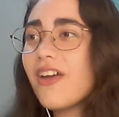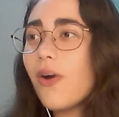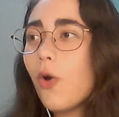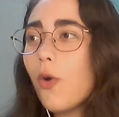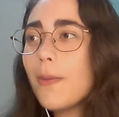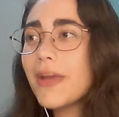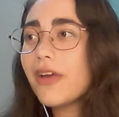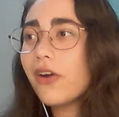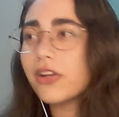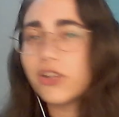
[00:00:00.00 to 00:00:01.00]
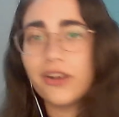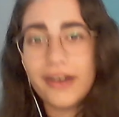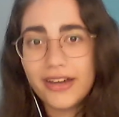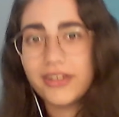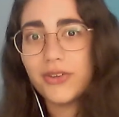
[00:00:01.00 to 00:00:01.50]
oh my god, her
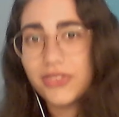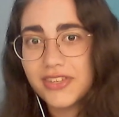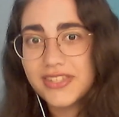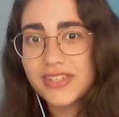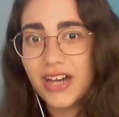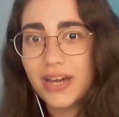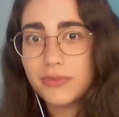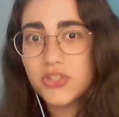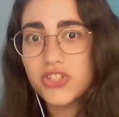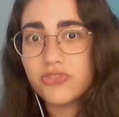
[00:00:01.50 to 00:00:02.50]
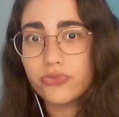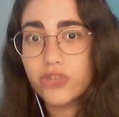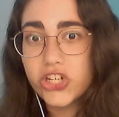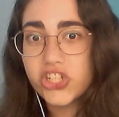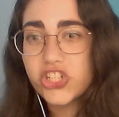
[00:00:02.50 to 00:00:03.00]
high note this time just
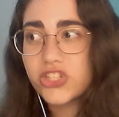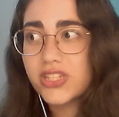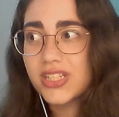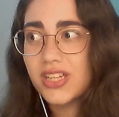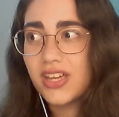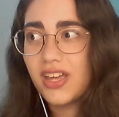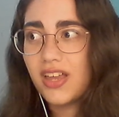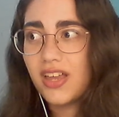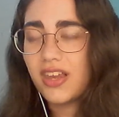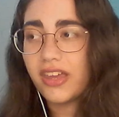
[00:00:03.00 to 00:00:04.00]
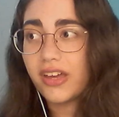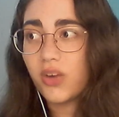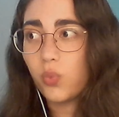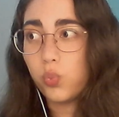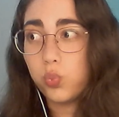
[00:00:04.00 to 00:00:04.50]
reached
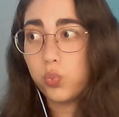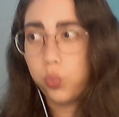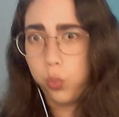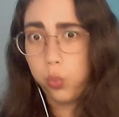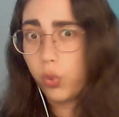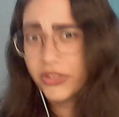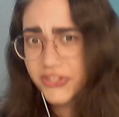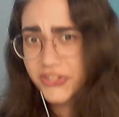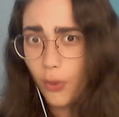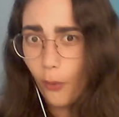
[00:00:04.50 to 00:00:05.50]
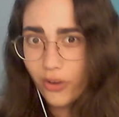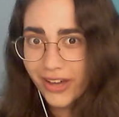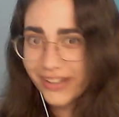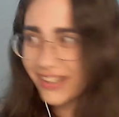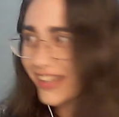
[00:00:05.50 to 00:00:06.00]
like a
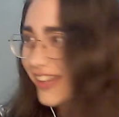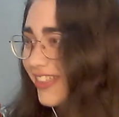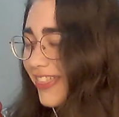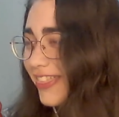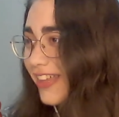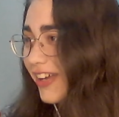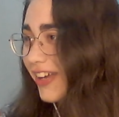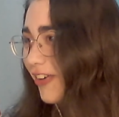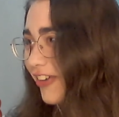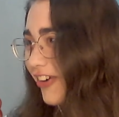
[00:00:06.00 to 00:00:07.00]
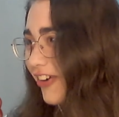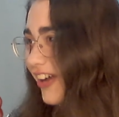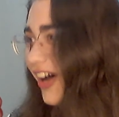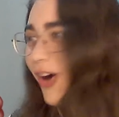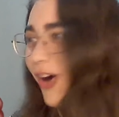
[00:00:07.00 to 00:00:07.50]
whistle kind of like thing going
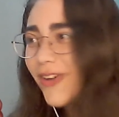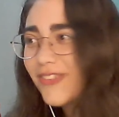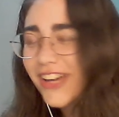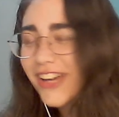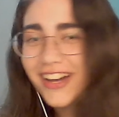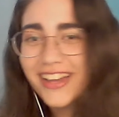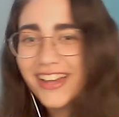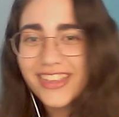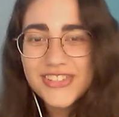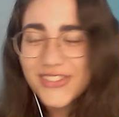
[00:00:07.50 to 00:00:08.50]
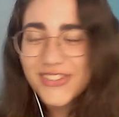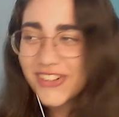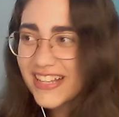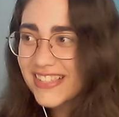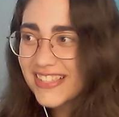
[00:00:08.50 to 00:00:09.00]
on. Oh my god, that was
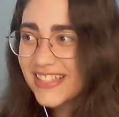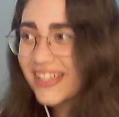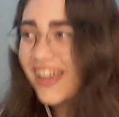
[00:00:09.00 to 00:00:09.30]
crazy.